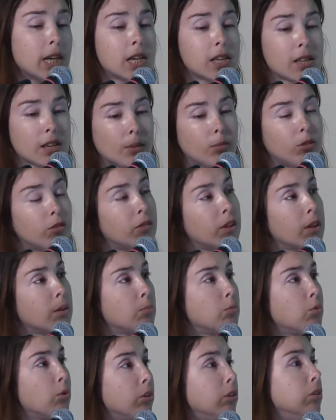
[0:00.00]
Some of
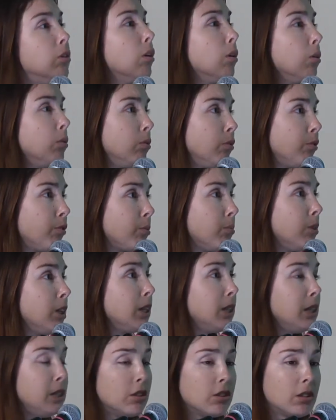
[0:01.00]
them were known from the
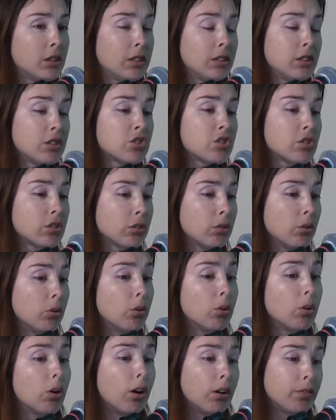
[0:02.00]
literature
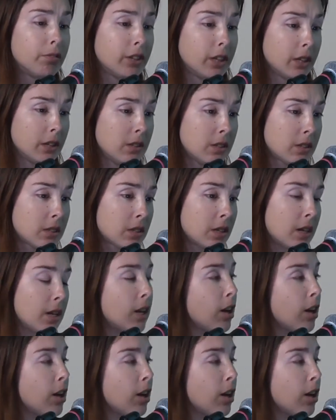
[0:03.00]
or obvious,